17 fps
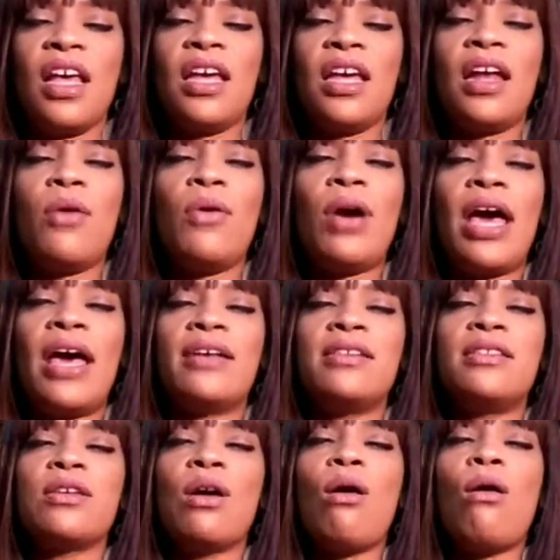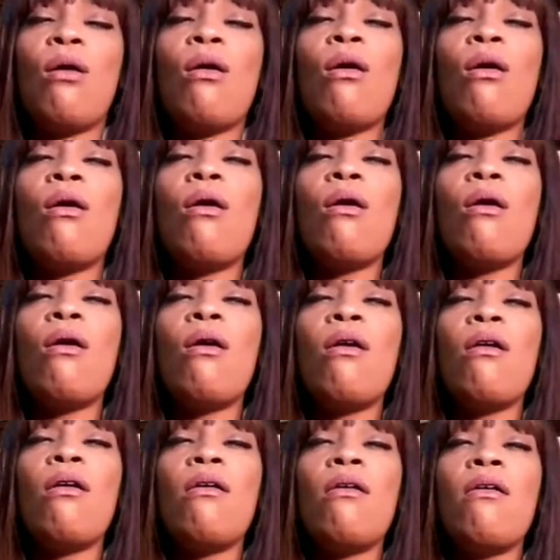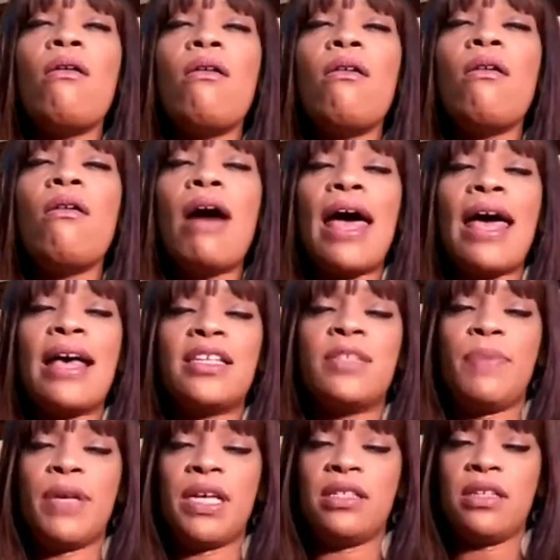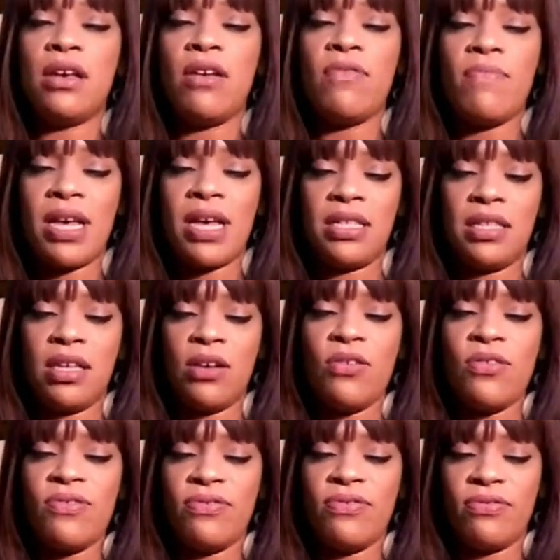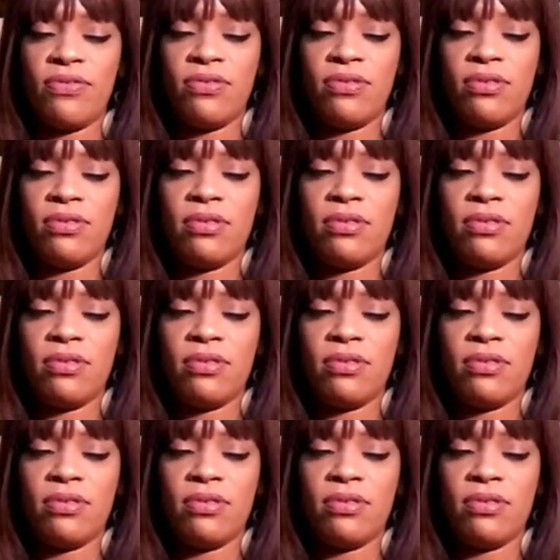And I will ask all aspects of myself